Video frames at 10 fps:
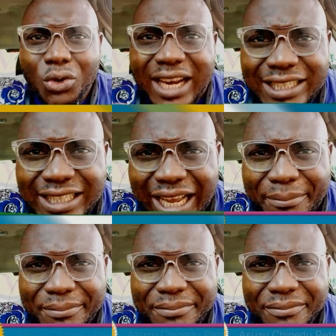Una see
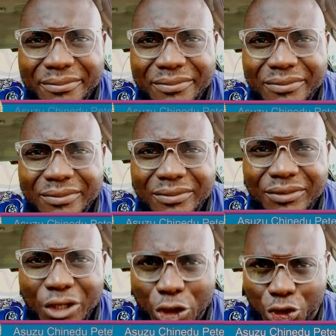am.
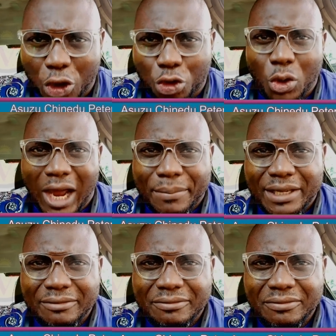It shock you,
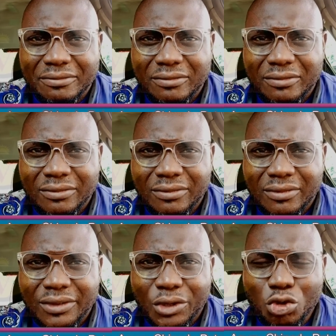Abby.
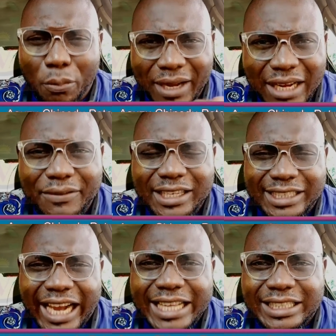You believe
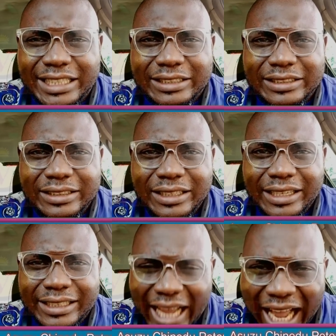this kind thing
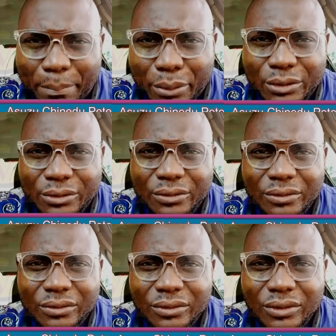they happen?
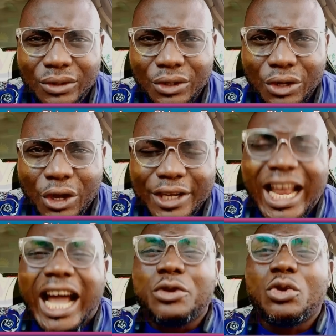
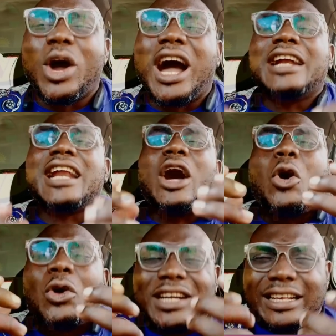Now you are
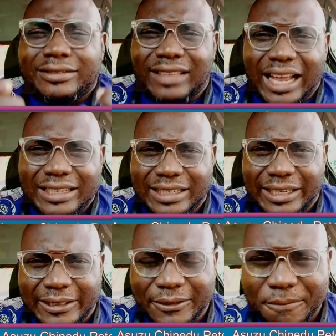now
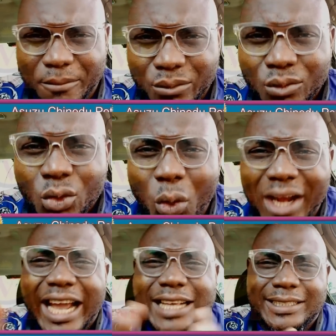understanding
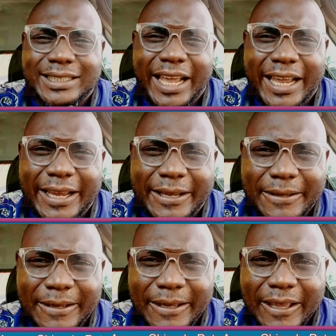when I say
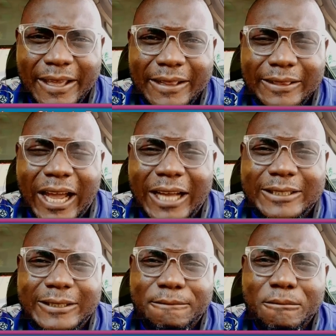
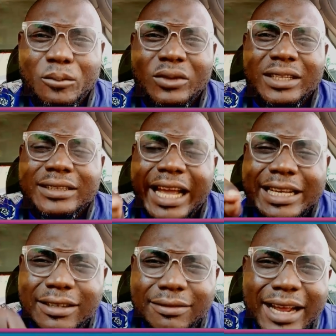that
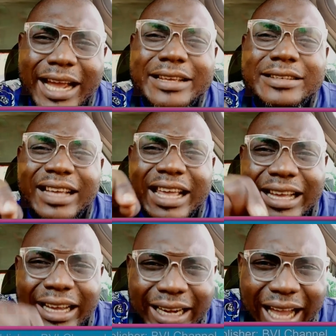Nigeria is
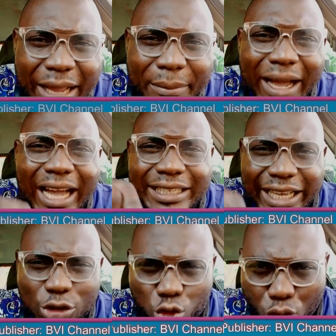a crime
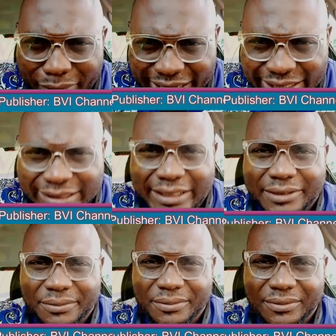against humanity